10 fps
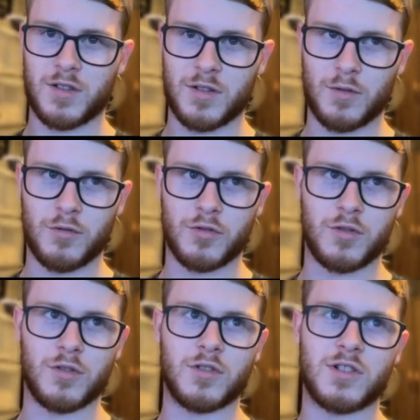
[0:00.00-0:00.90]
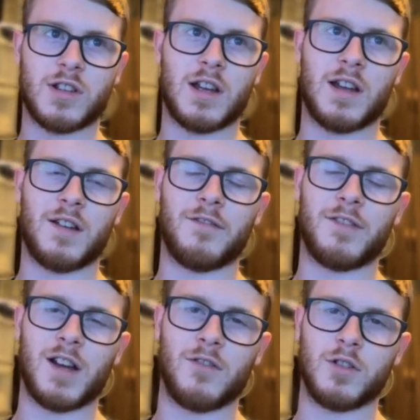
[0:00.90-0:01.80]
2 draws, and
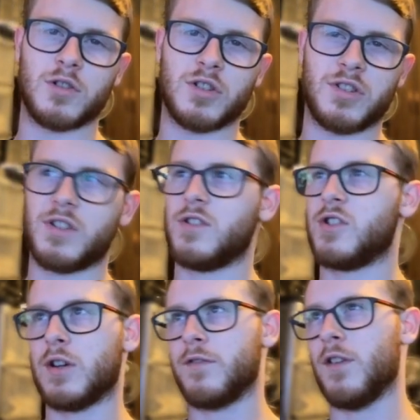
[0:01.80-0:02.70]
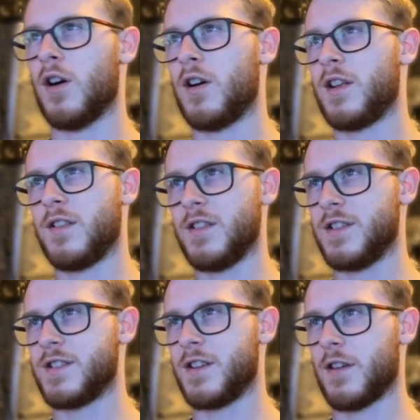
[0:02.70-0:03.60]
5 losses so far in
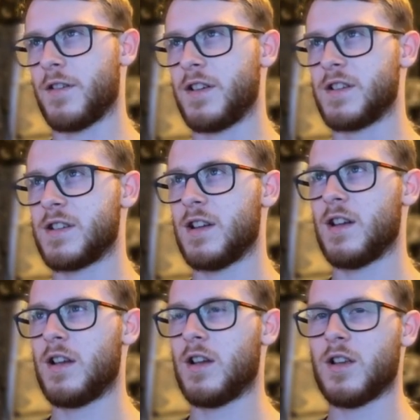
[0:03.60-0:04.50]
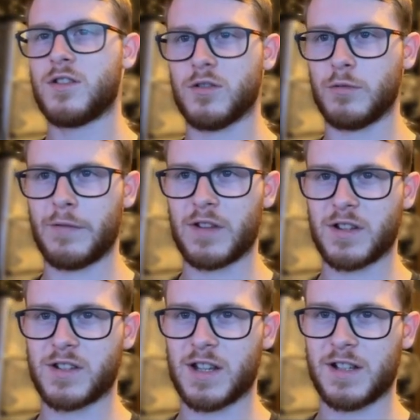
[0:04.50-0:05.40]
this series. So with
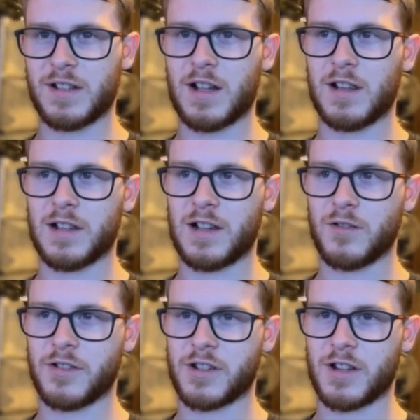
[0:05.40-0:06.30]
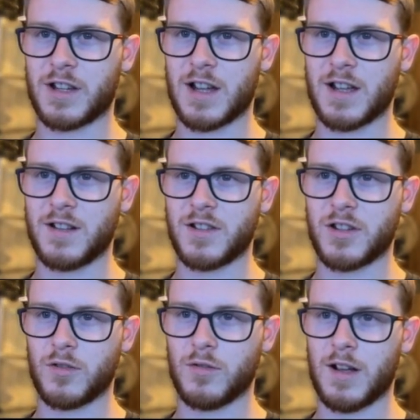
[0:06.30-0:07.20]
that said, let us get
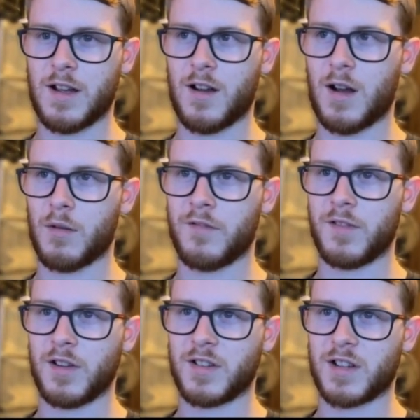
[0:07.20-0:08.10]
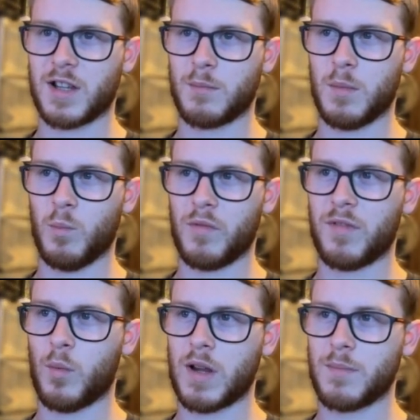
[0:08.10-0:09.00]
into our first game
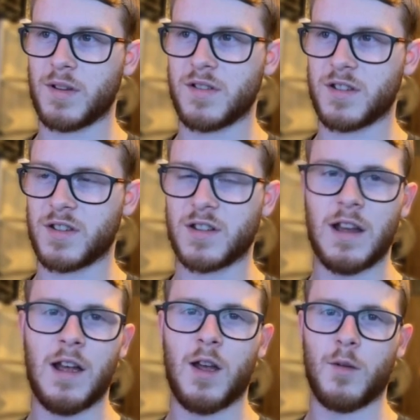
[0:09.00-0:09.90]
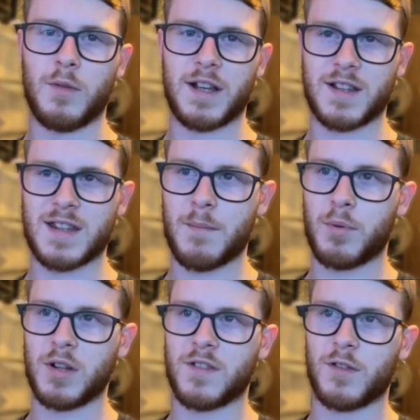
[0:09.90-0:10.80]
with the white pieces. We get 10
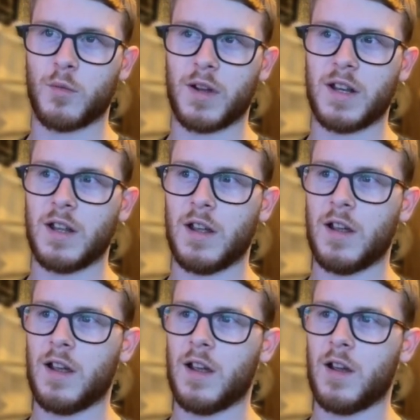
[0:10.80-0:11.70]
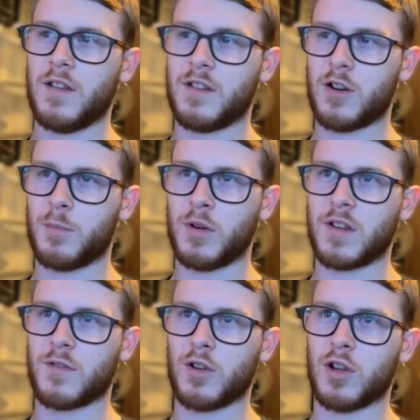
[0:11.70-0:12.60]
points for a win, 0
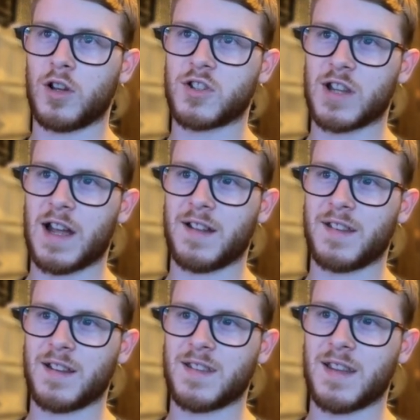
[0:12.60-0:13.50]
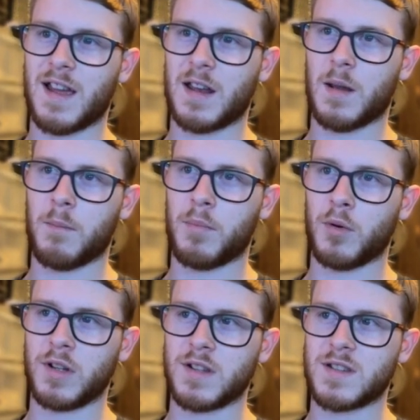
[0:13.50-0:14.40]
points for a loss, and 10
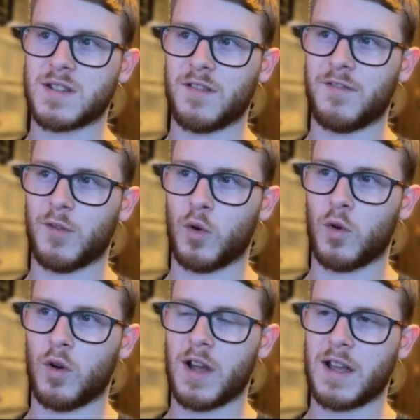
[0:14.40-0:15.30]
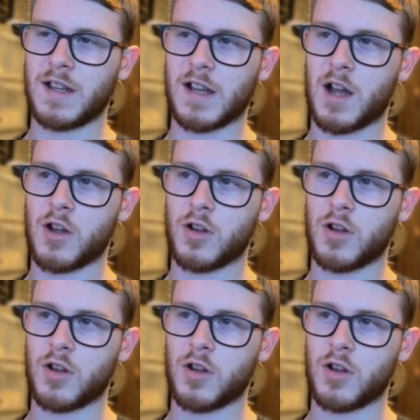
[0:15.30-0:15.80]
points for a